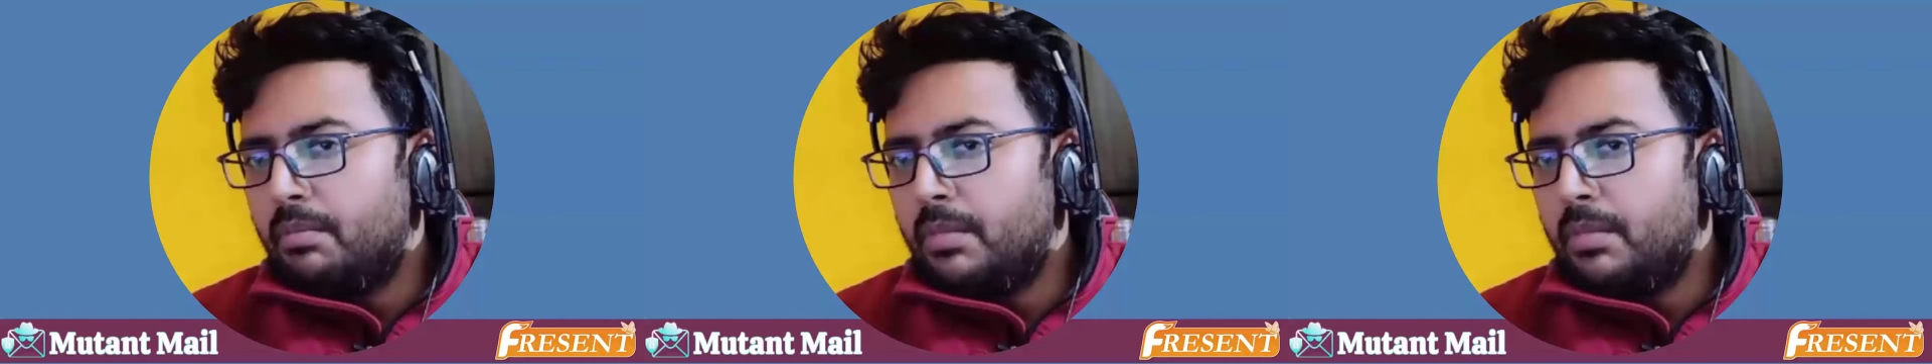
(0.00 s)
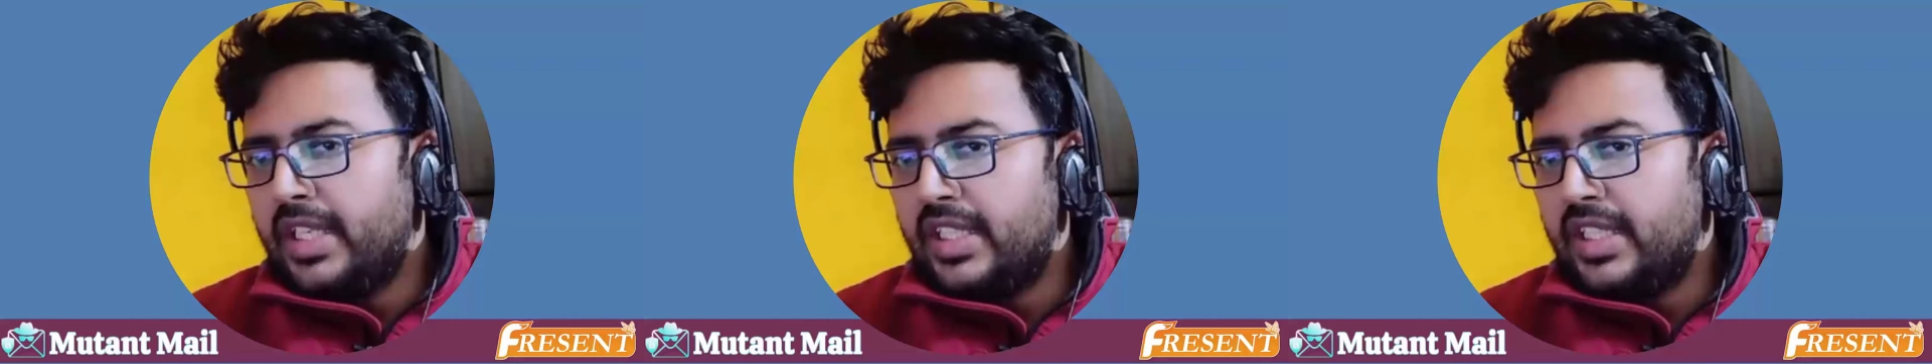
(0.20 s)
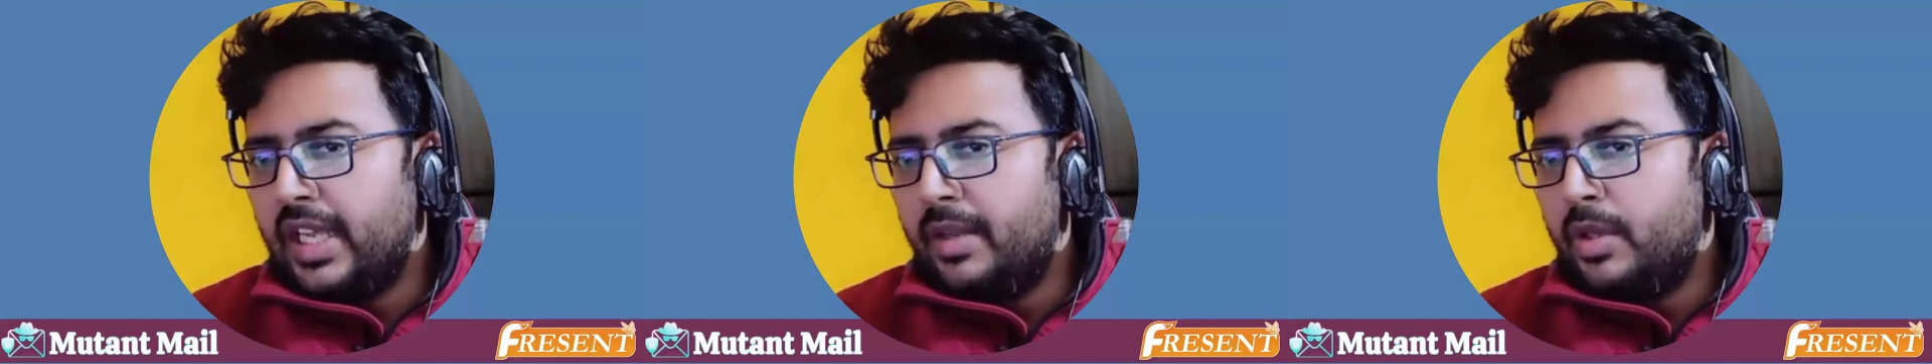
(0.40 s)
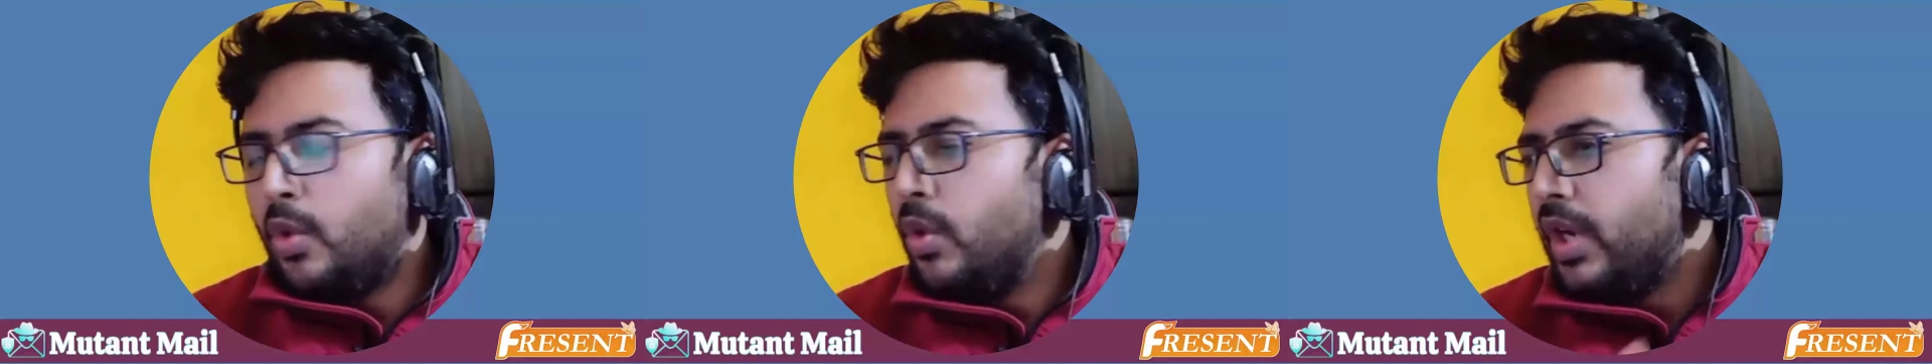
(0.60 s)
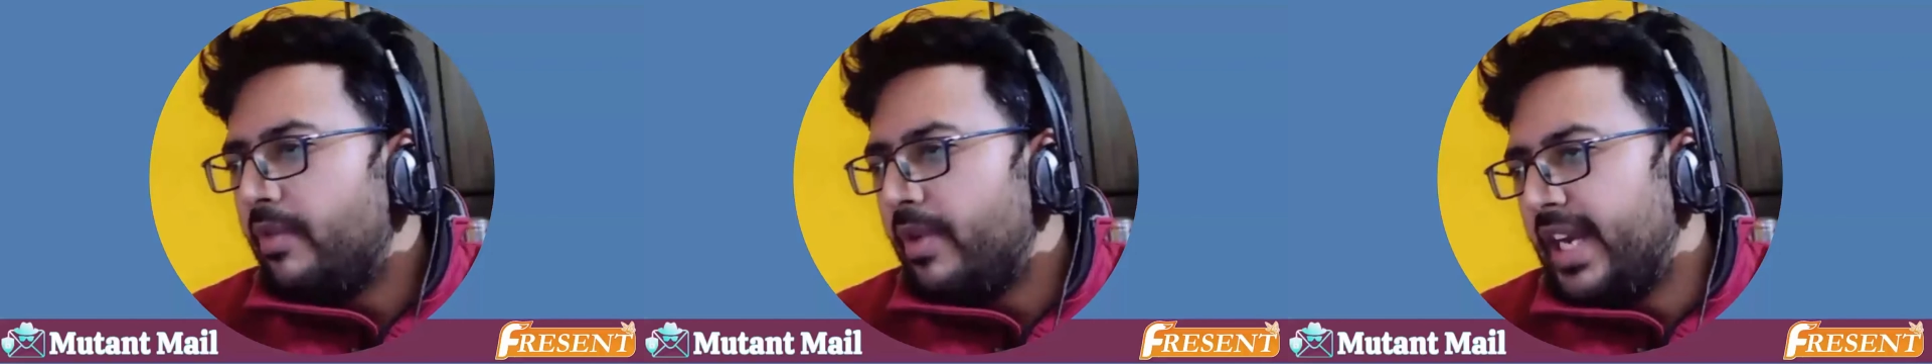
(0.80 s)
let's say you
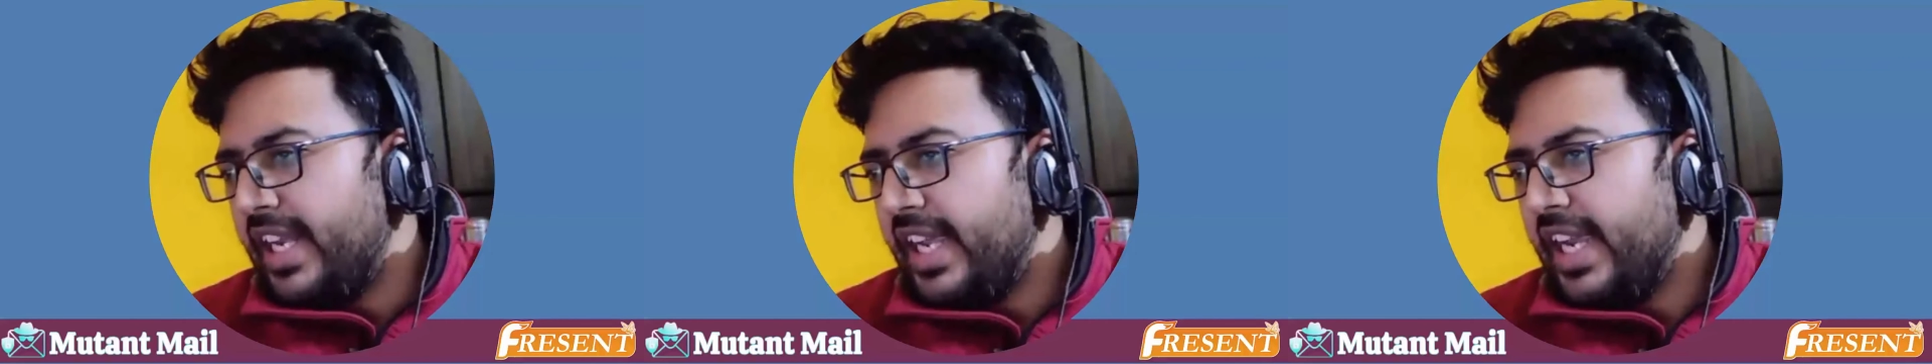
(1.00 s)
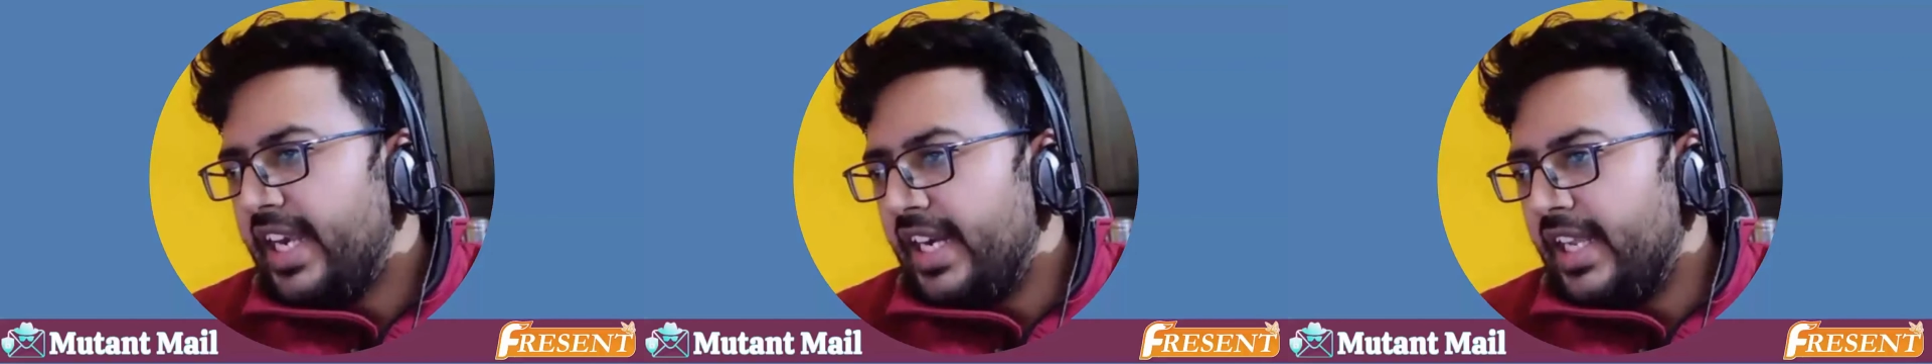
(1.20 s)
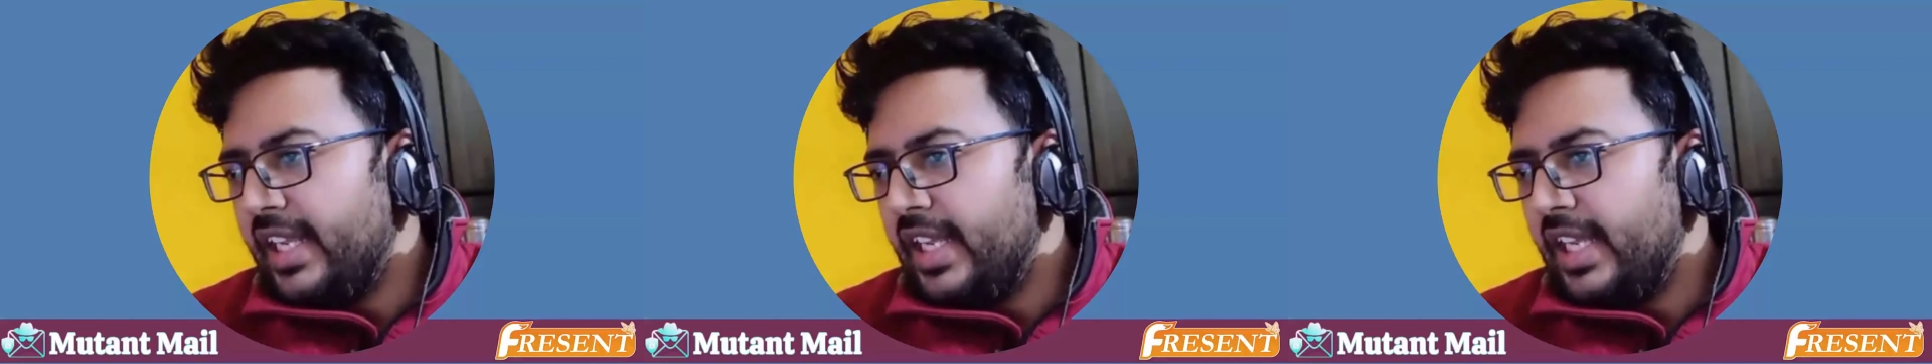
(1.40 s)
don't have a dedicated